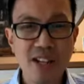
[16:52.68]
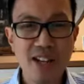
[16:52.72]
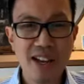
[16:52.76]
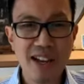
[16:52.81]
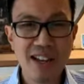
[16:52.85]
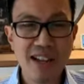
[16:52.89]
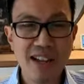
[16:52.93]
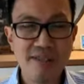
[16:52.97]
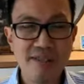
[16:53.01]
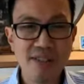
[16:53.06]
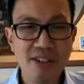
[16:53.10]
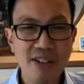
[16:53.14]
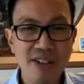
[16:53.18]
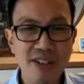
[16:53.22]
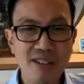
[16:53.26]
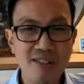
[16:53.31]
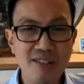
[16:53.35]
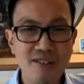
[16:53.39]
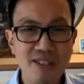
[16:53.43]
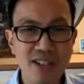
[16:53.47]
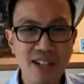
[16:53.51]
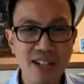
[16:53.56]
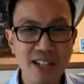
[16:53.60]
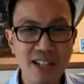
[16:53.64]
I never
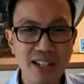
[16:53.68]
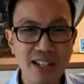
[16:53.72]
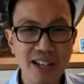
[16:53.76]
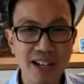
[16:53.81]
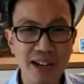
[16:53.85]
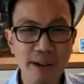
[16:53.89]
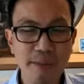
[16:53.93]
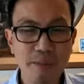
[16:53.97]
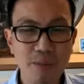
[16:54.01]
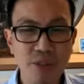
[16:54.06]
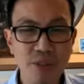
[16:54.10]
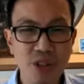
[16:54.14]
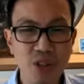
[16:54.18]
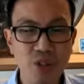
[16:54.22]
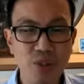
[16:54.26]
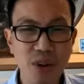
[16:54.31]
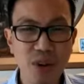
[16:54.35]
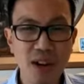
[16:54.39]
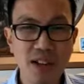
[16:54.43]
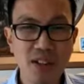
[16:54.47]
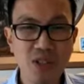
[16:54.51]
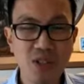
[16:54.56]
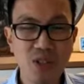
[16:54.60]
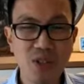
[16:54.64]
really got to
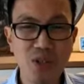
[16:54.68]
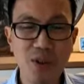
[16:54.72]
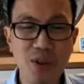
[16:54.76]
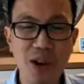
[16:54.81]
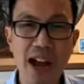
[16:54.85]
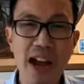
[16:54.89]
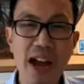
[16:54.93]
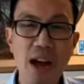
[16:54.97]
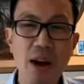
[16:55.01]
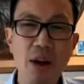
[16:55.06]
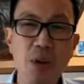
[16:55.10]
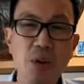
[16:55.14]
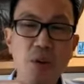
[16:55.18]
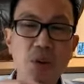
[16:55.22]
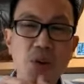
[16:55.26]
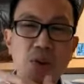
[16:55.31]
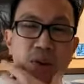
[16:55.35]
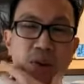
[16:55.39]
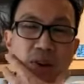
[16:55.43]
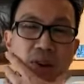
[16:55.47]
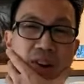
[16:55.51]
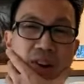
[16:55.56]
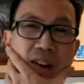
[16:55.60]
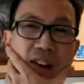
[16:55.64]
ask you, how
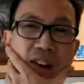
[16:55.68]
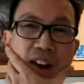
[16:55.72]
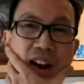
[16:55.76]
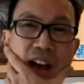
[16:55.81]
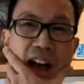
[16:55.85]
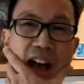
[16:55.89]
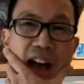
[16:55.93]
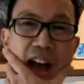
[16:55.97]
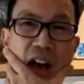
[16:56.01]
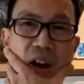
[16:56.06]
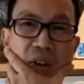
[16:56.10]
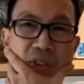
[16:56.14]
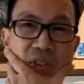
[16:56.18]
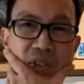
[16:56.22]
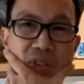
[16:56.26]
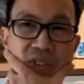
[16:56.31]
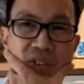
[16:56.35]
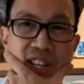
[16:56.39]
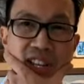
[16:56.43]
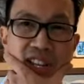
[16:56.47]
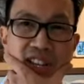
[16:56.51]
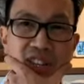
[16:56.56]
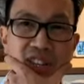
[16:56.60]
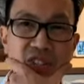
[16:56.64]
did you
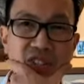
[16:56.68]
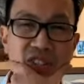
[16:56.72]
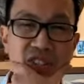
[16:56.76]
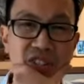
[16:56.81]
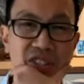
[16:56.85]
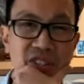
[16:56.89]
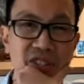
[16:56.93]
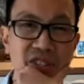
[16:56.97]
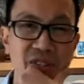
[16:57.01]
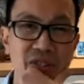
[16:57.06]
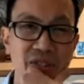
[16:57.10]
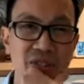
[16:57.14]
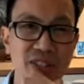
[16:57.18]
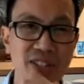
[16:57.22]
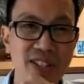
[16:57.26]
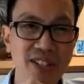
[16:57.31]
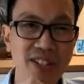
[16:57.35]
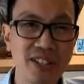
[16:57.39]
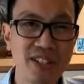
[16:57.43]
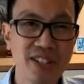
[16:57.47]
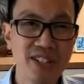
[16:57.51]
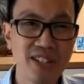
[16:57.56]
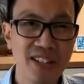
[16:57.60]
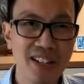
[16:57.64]
get interested in all
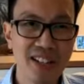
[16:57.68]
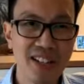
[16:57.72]
this?